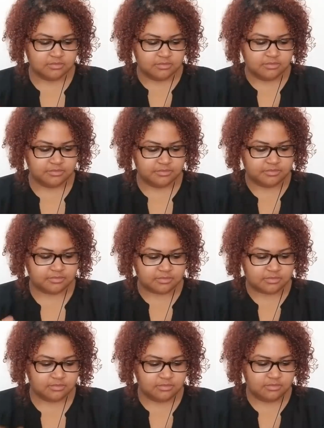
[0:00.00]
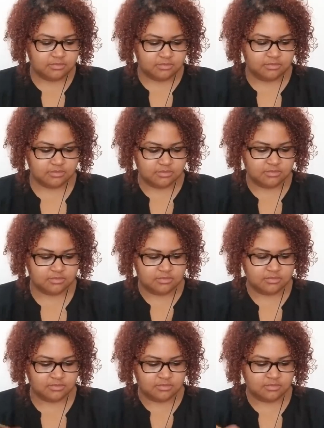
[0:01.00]

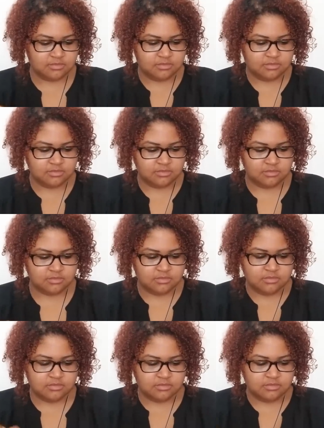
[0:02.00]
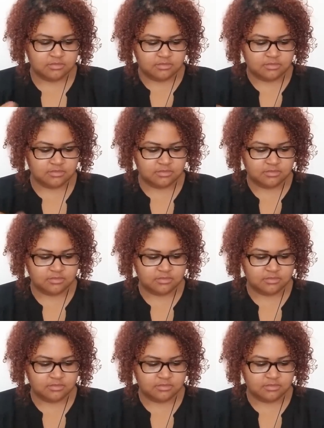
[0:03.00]
Nothing is said.